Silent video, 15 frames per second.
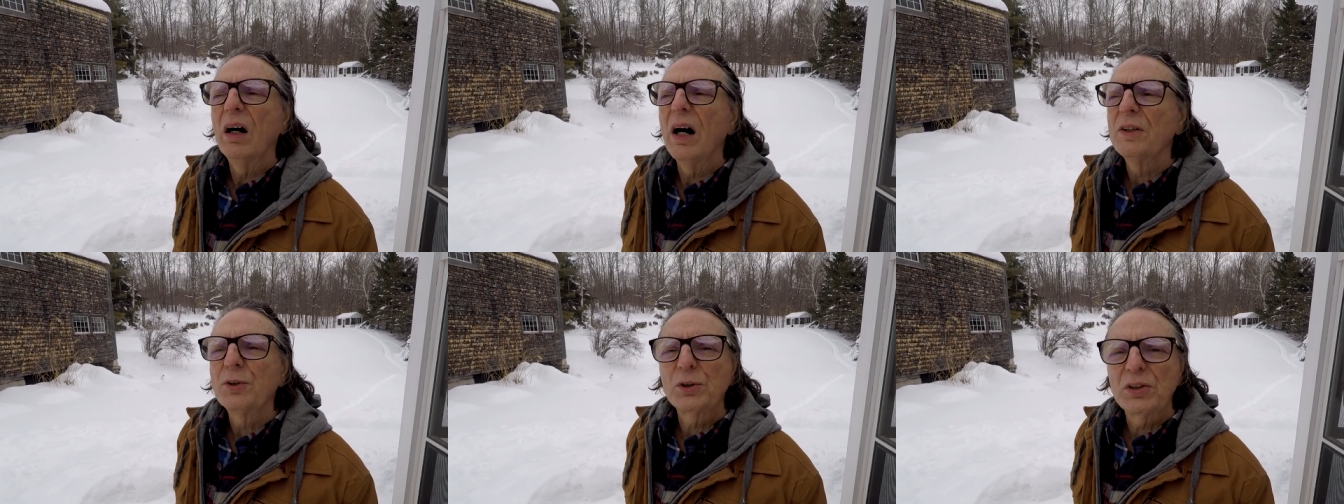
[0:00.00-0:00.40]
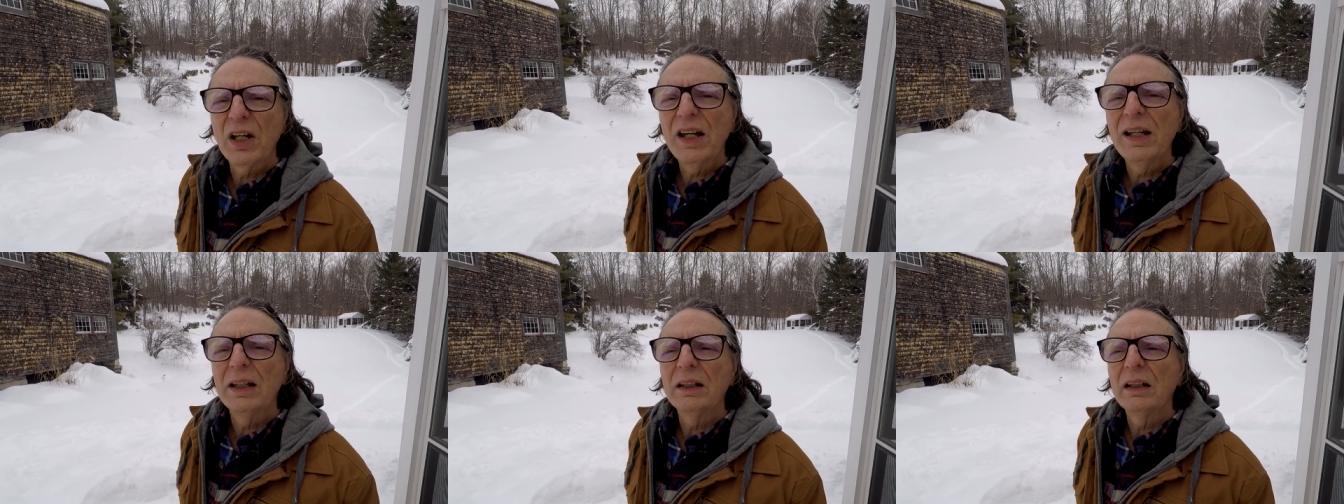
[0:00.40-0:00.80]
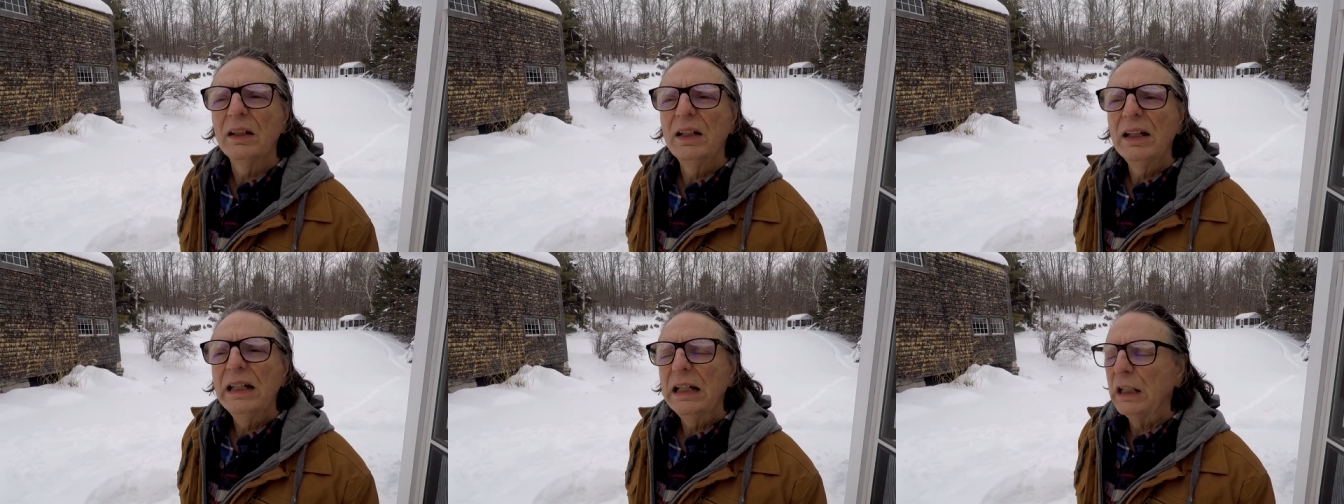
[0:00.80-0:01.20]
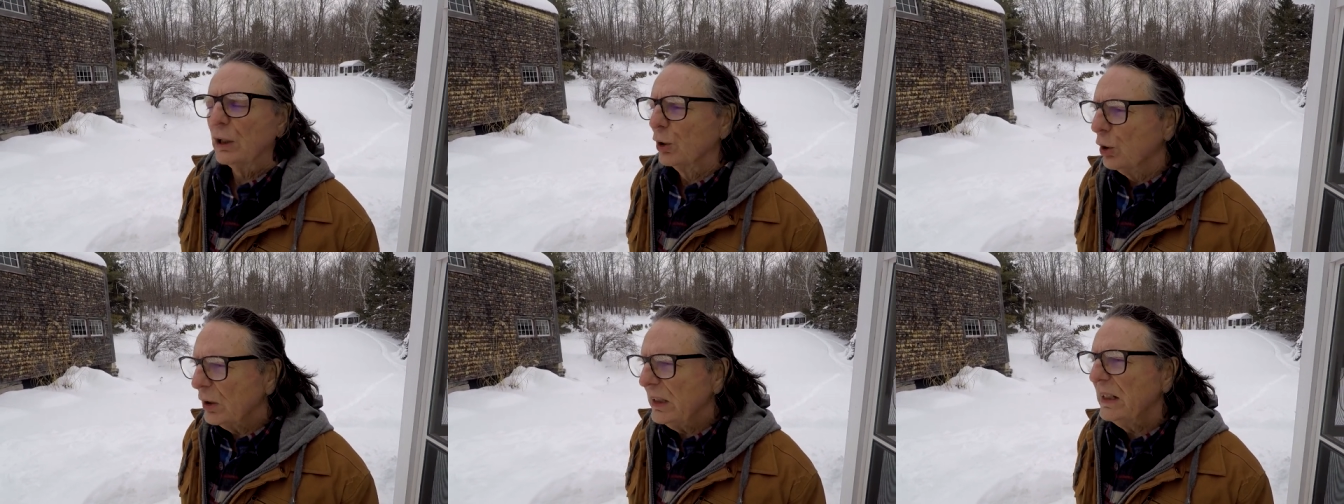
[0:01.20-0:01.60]
undertake in
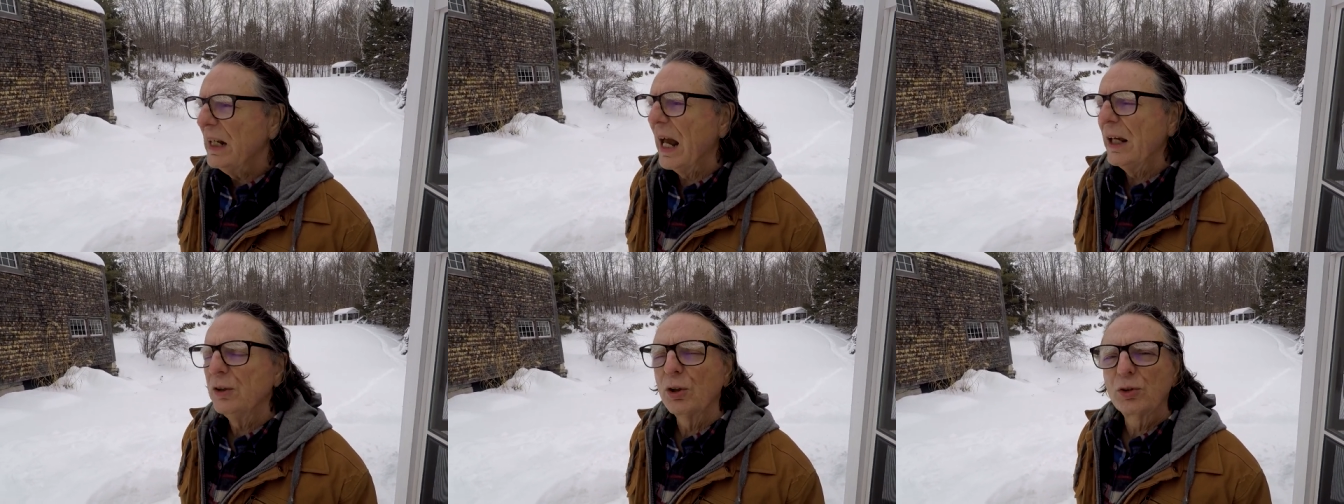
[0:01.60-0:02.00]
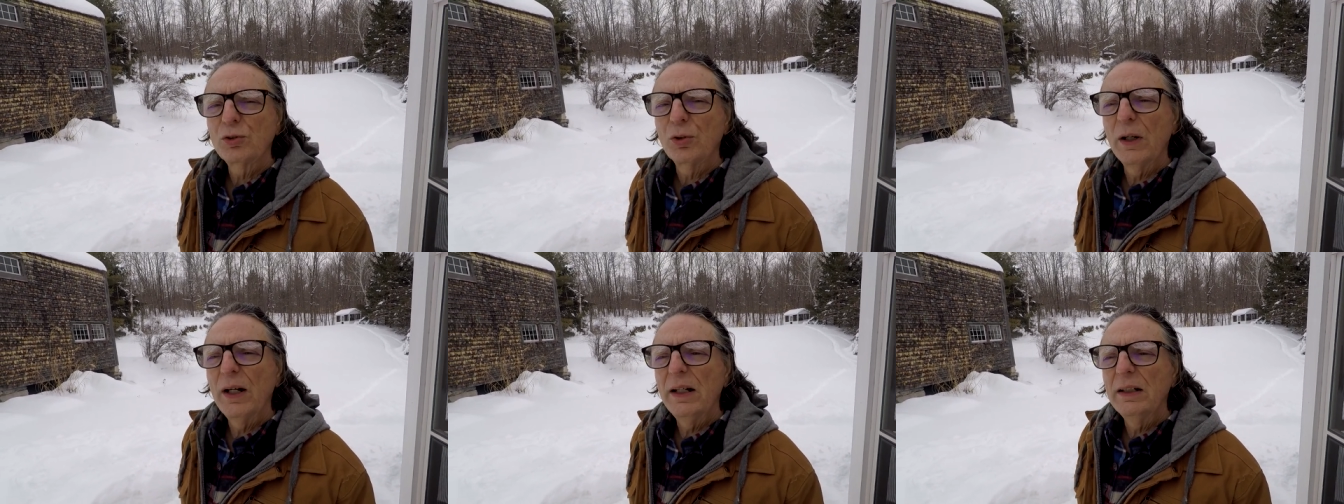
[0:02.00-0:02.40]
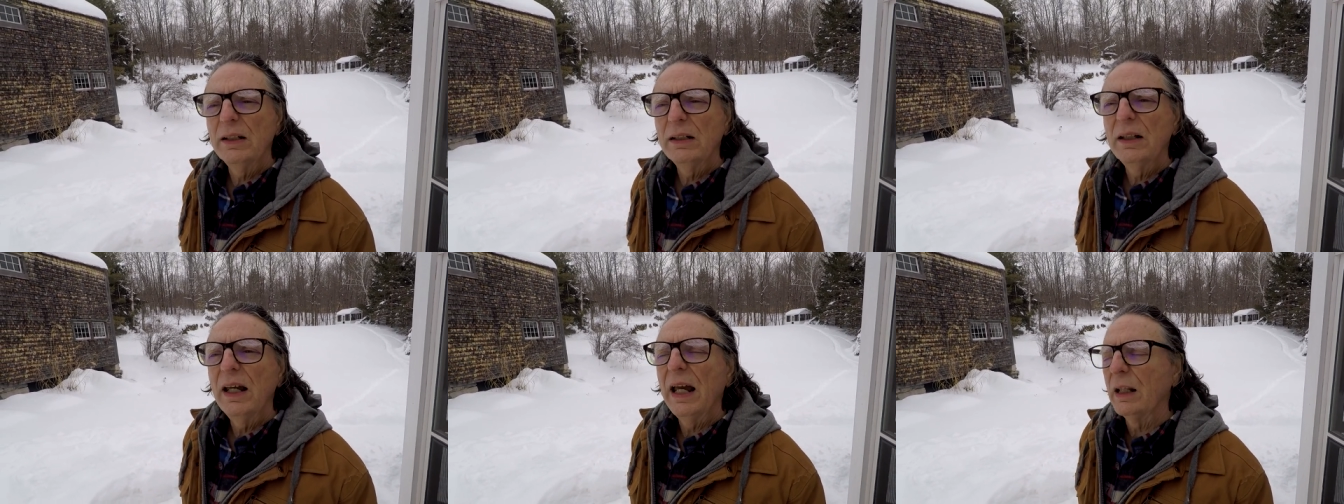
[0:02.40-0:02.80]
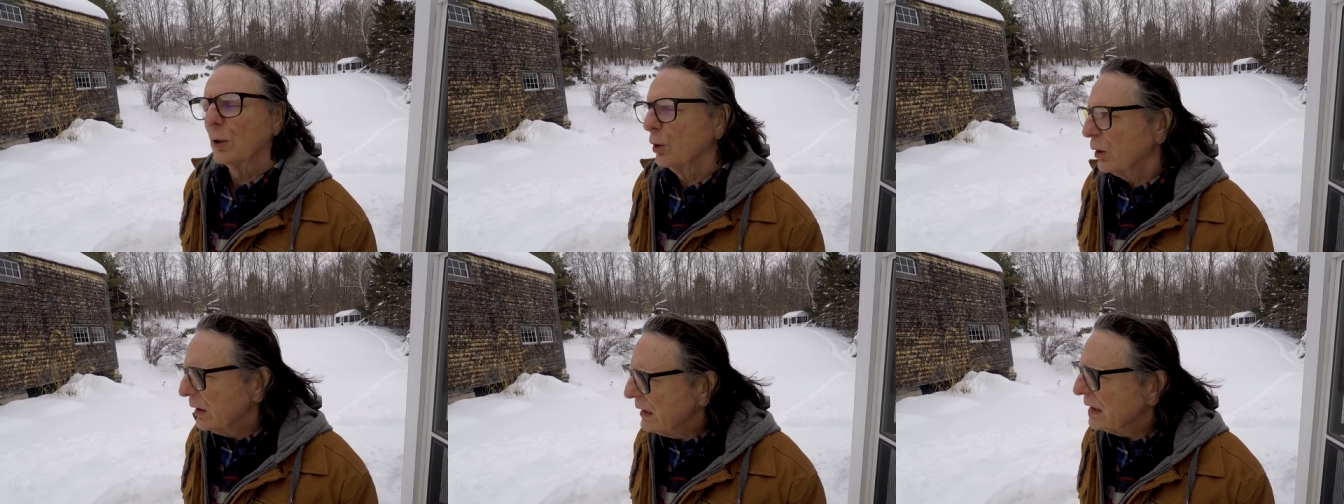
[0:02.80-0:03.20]
looking at your trading and
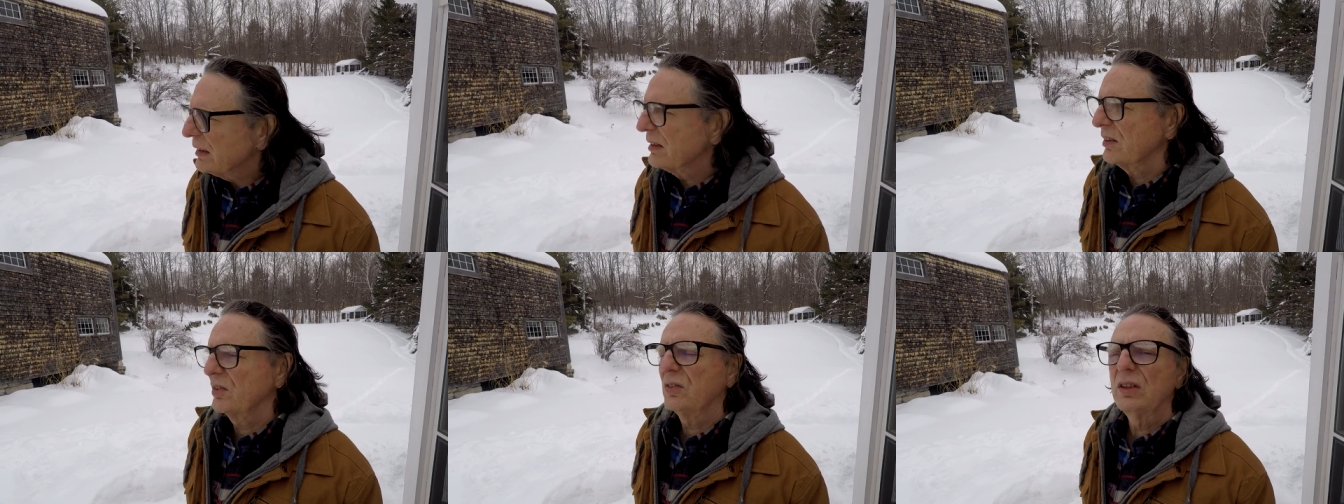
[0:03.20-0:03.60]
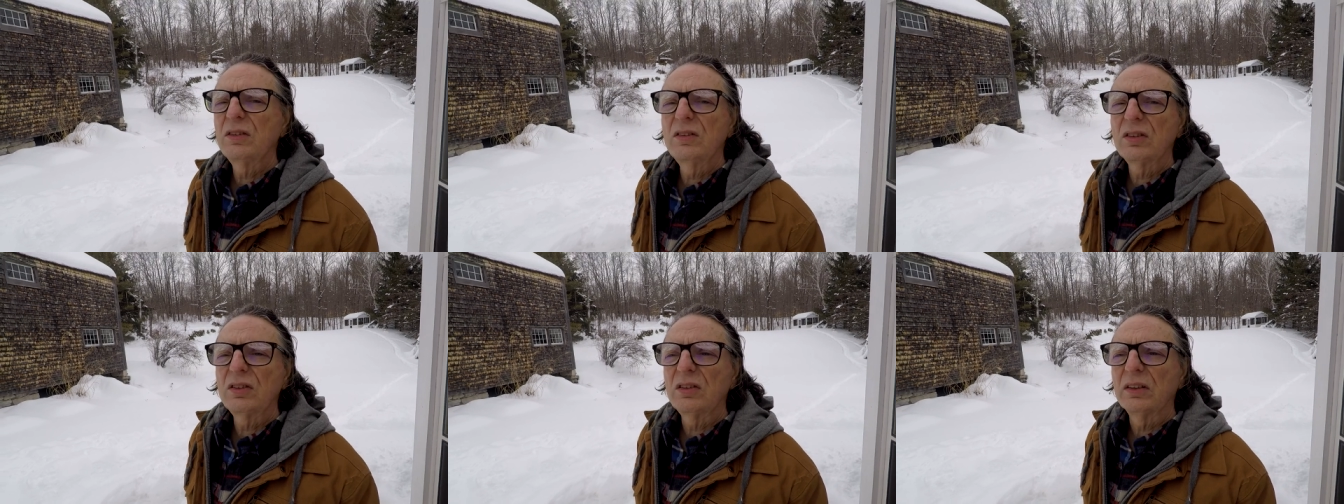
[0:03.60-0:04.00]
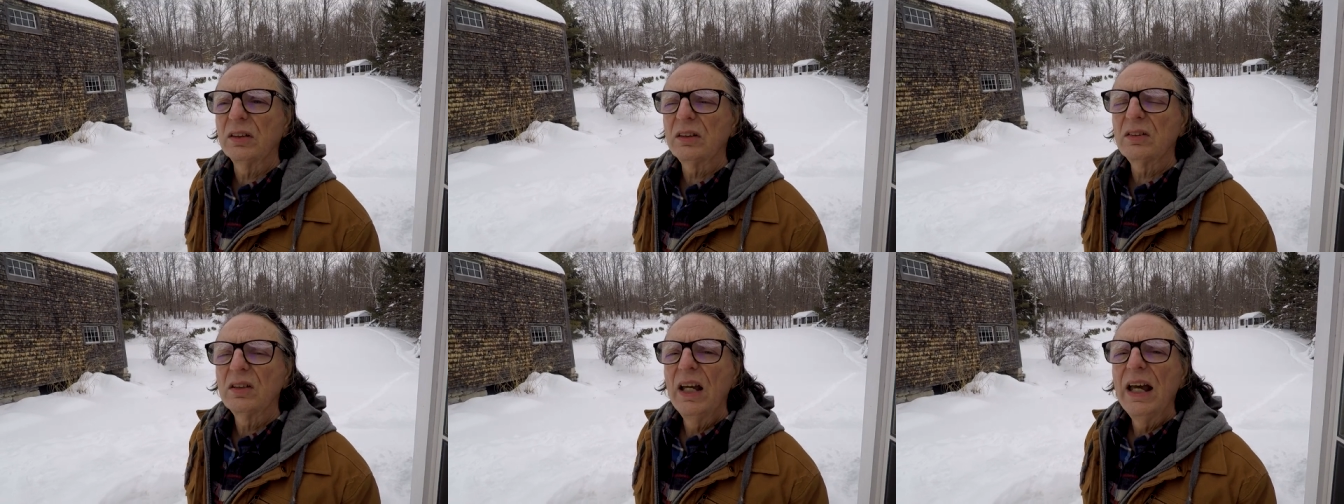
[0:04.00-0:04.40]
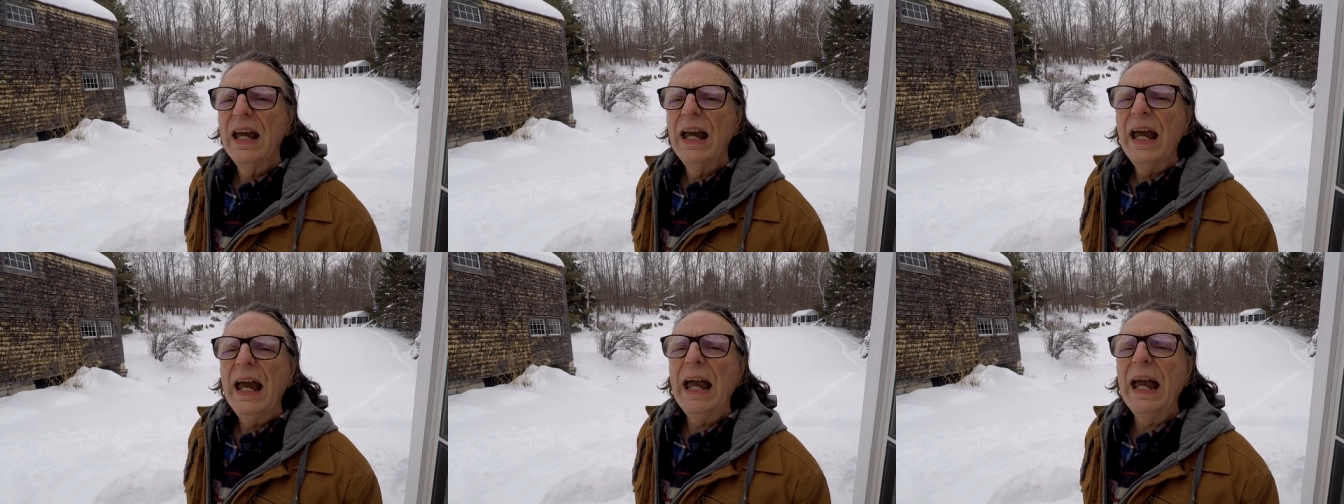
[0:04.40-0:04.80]
looking at the statistics
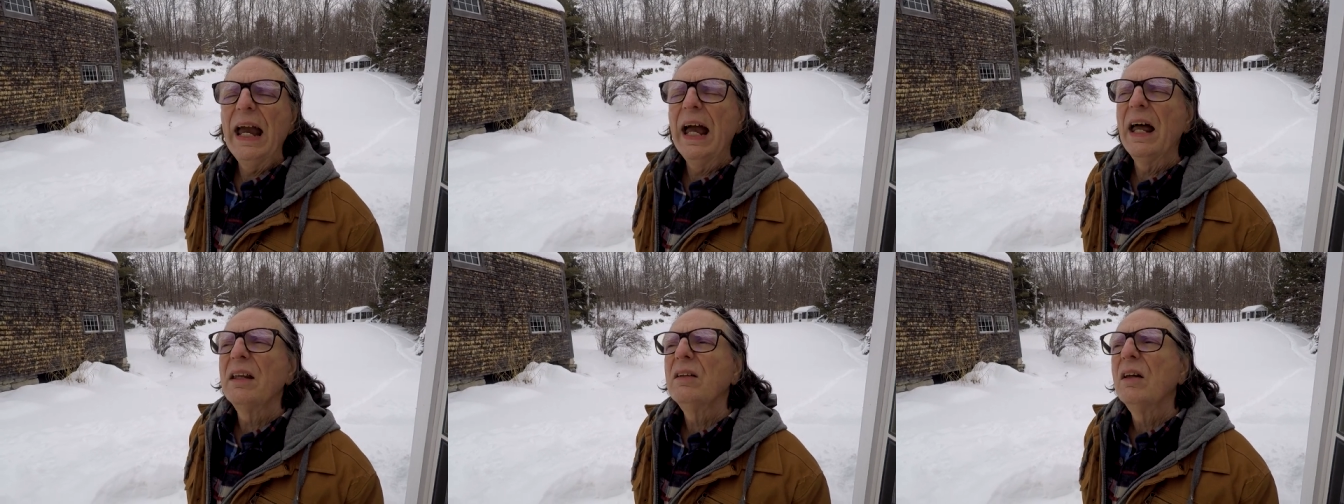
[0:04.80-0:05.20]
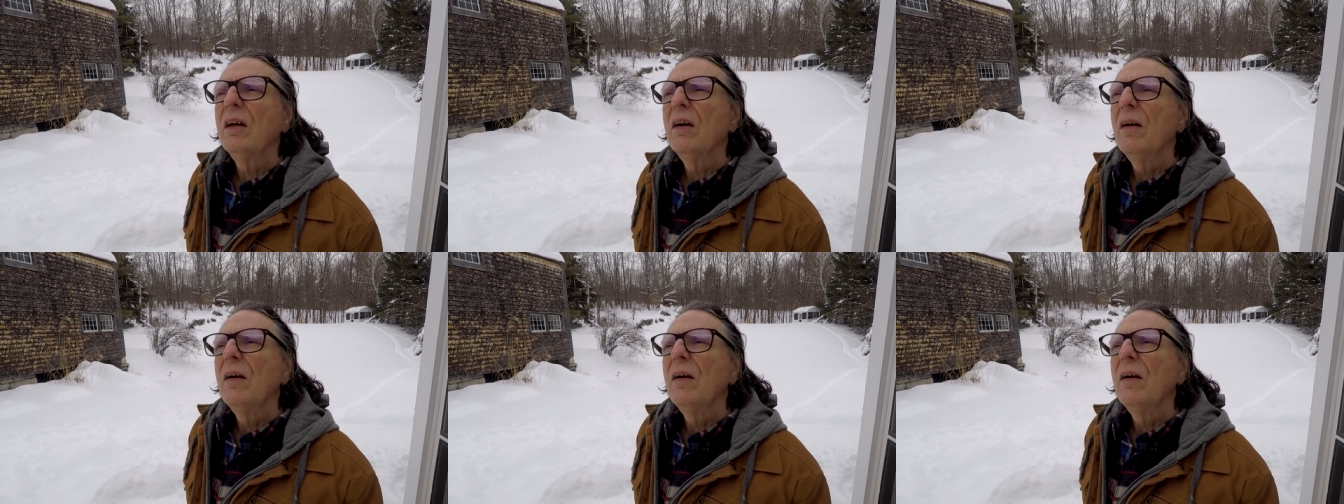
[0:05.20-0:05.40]
and